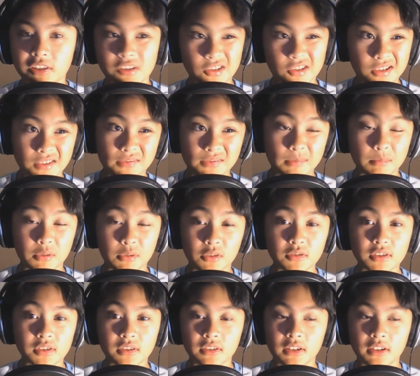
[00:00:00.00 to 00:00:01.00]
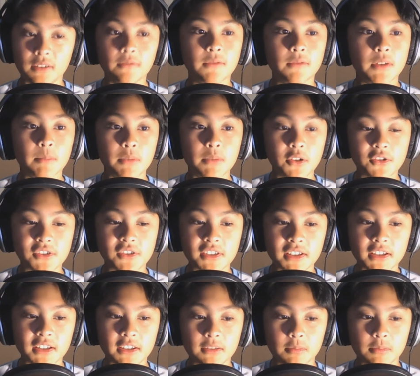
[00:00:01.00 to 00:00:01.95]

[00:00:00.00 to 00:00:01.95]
I shouldn't even post it. I've, posted it.